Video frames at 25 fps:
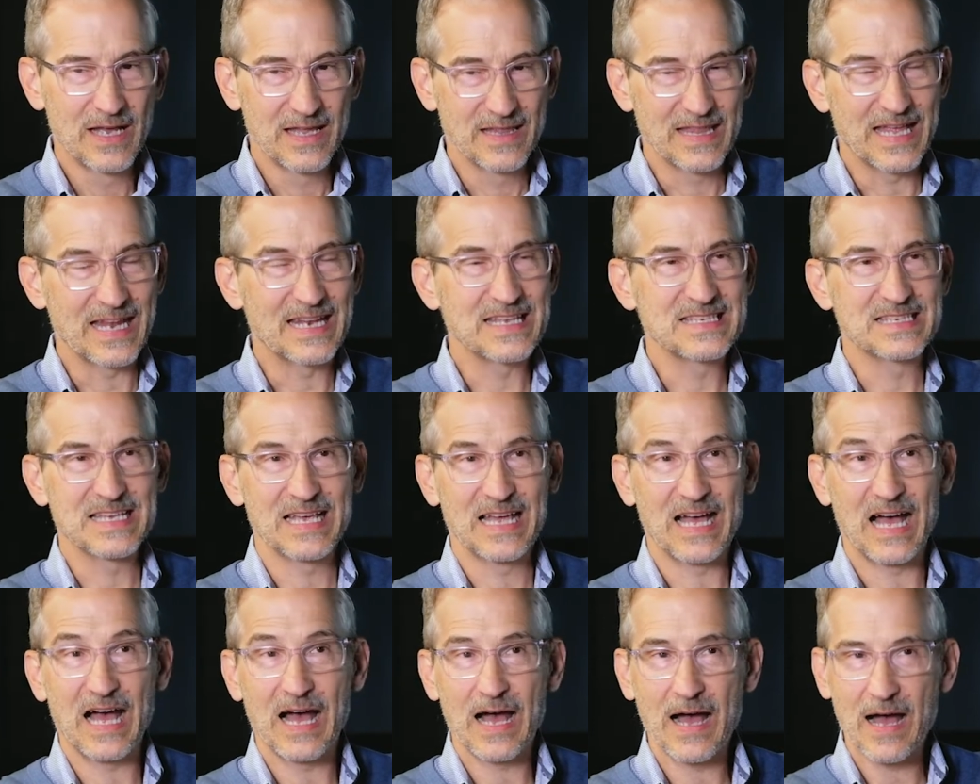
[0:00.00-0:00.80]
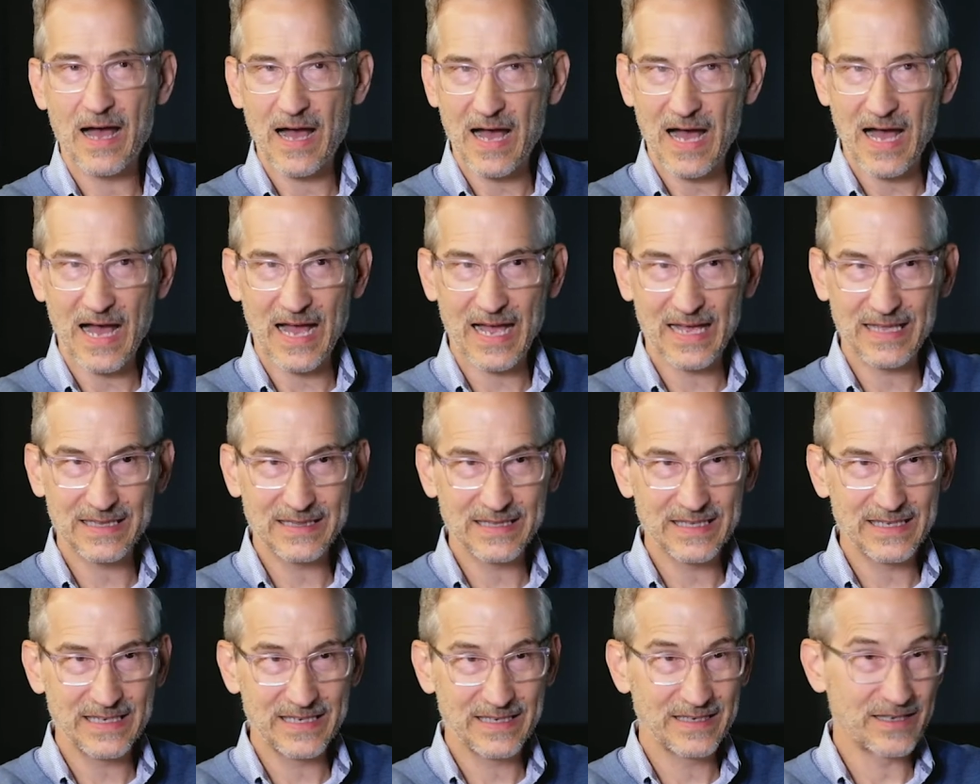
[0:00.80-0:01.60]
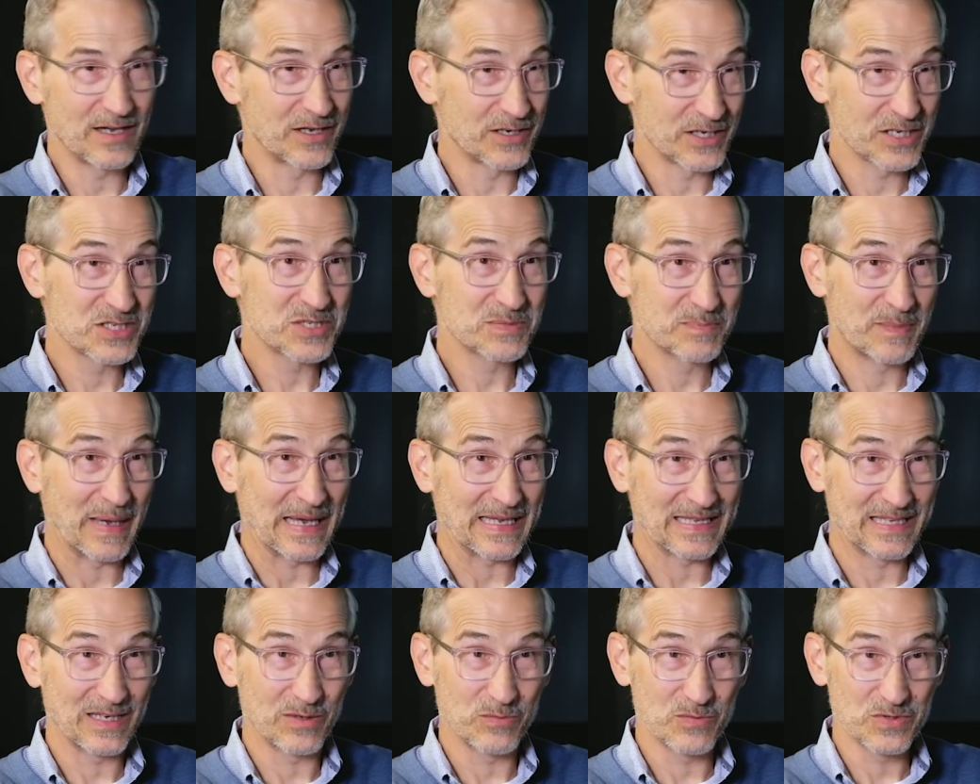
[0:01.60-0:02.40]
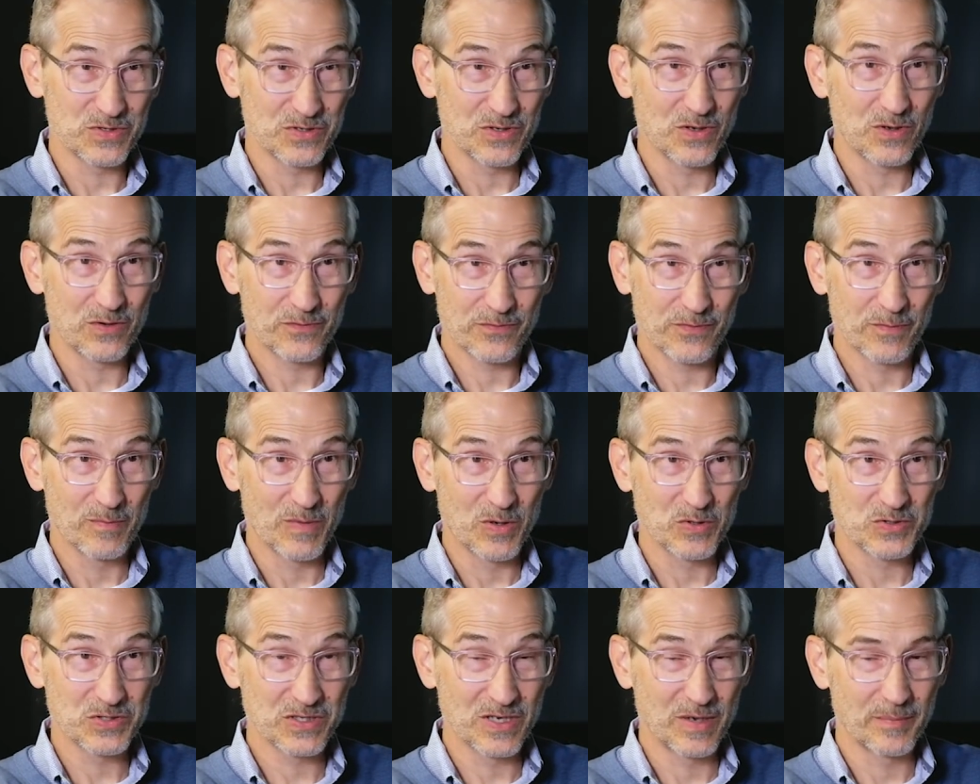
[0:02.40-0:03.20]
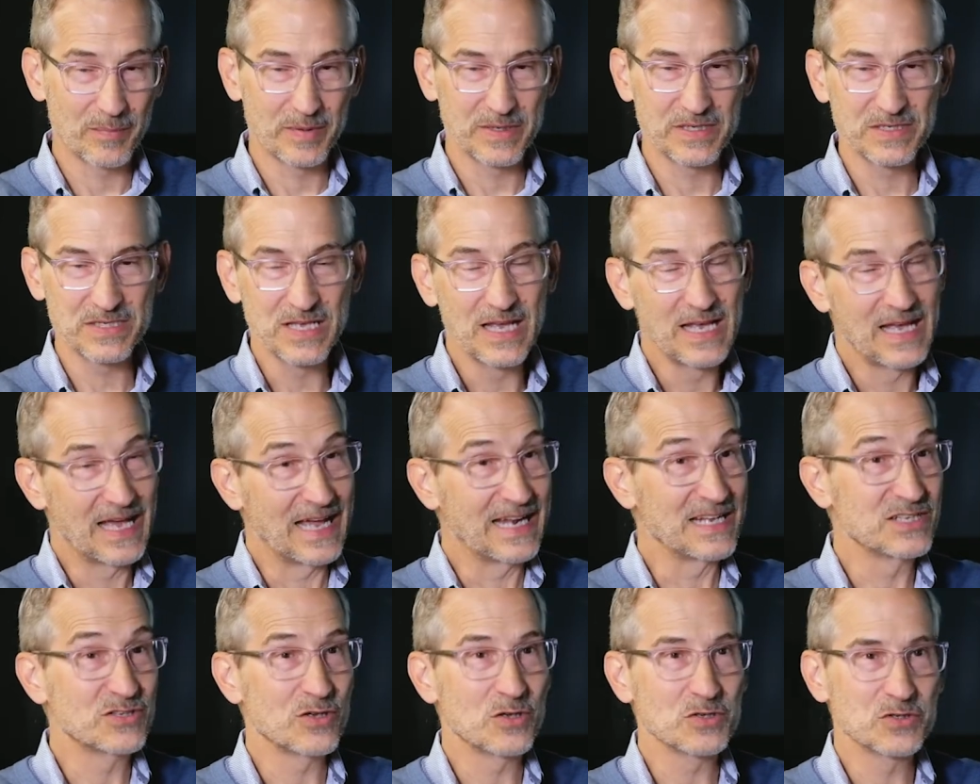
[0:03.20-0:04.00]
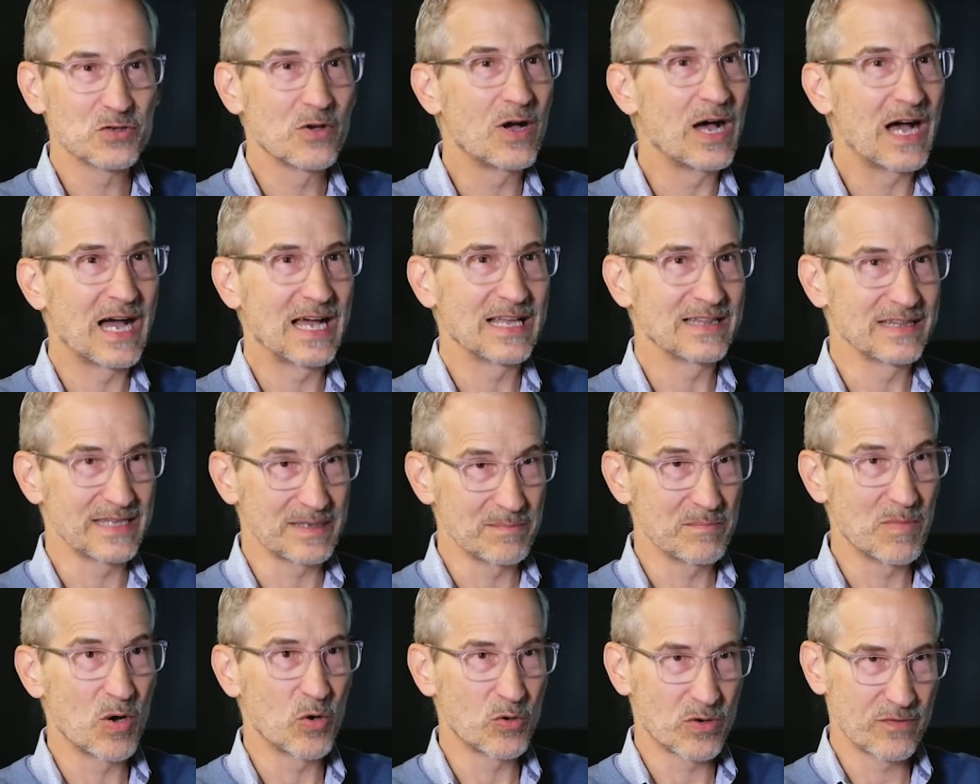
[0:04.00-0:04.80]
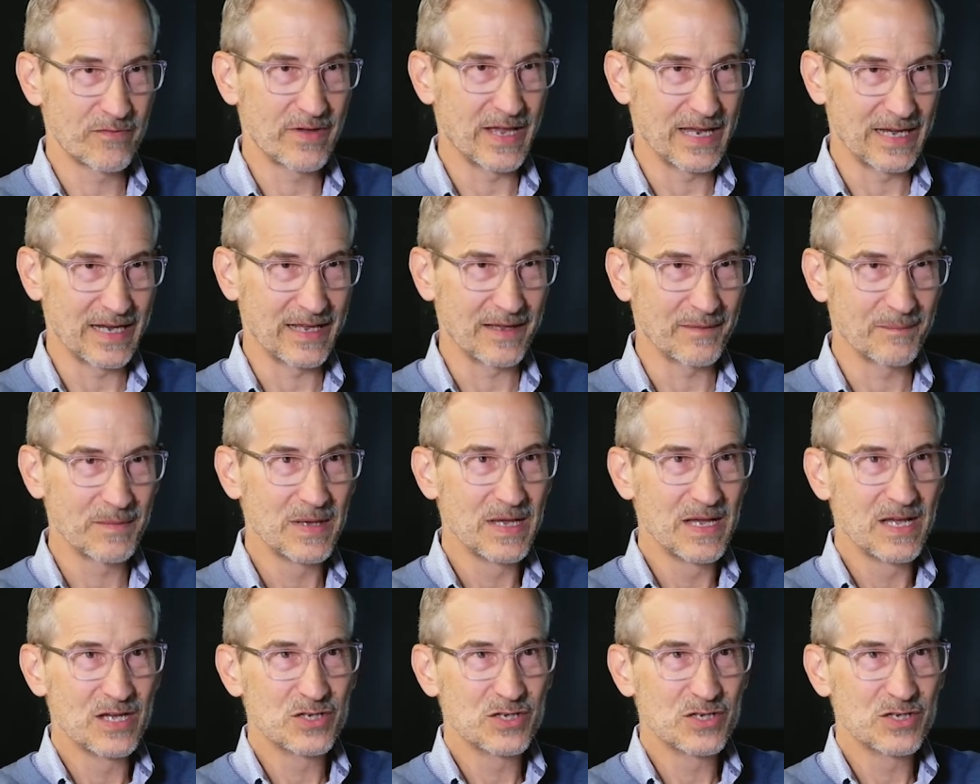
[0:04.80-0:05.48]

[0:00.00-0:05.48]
That is a highly unexpected result for most companies, and it's also highly motivating.